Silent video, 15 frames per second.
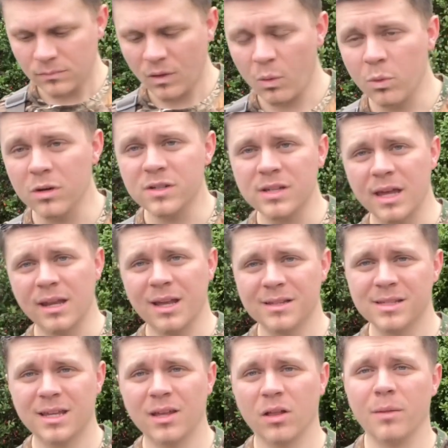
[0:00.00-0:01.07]
we're setting out to
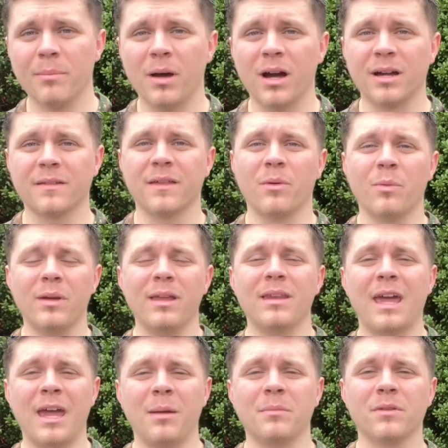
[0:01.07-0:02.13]
kill a buck that we
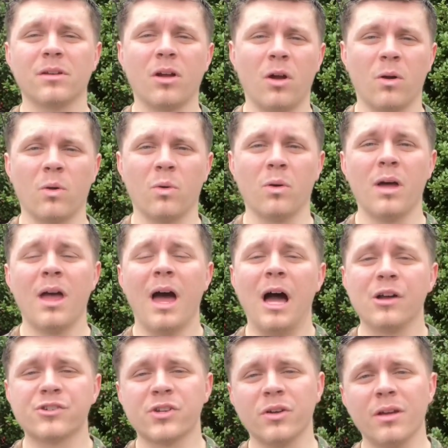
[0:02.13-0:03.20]
named Colonel. I'll
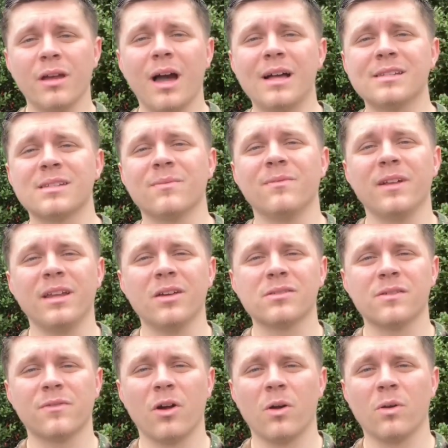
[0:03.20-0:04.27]
show you guys some videos of
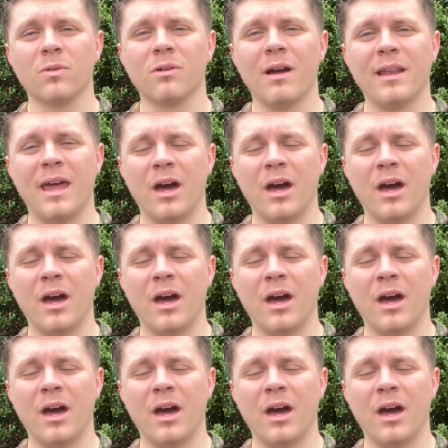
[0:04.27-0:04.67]
Colonel right now.